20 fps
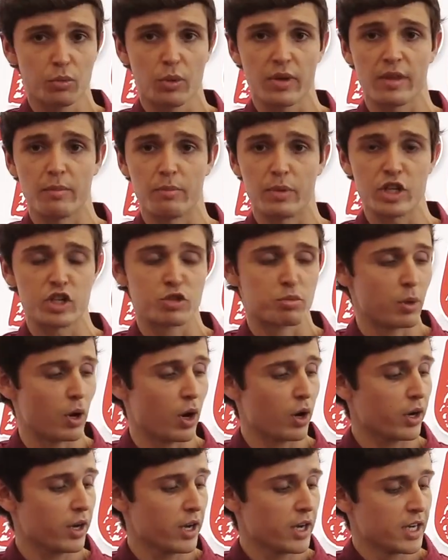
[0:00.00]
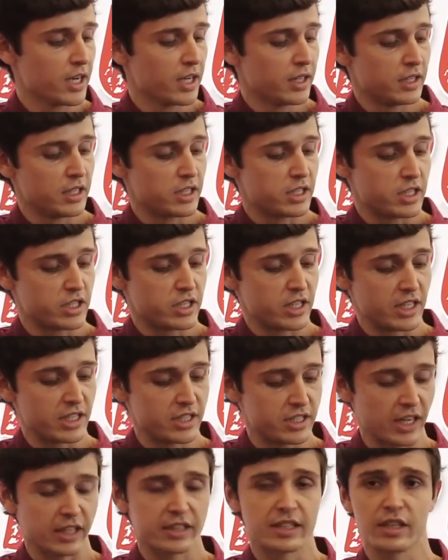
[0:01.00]
with a bridge block. This is
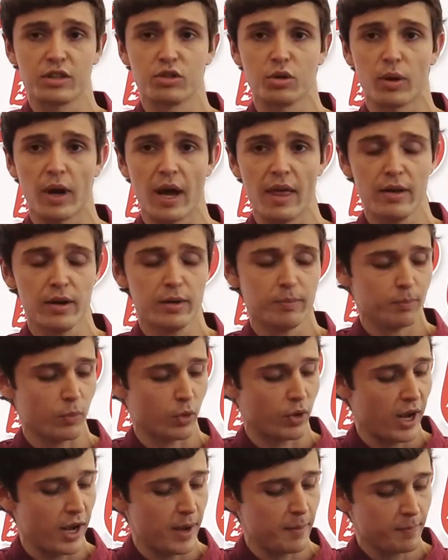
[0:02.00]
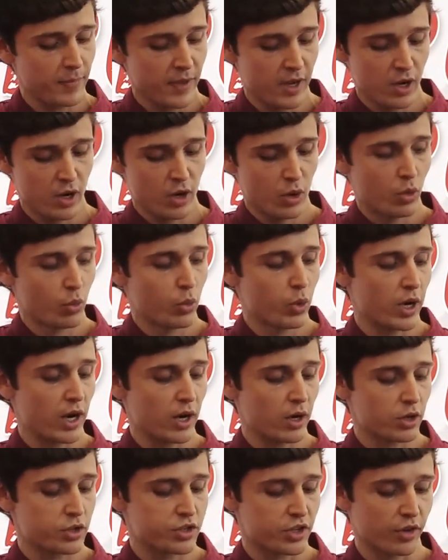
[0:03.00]
injected together, okay? We are
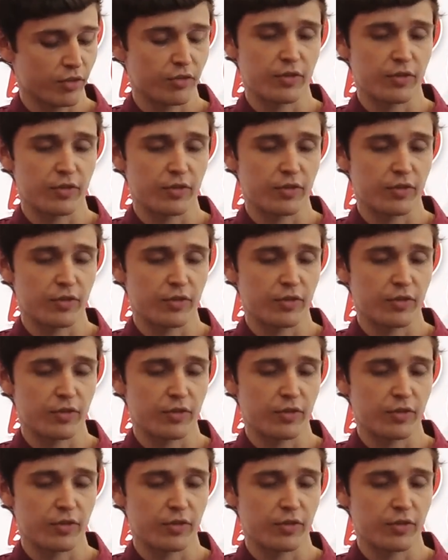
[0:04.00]
also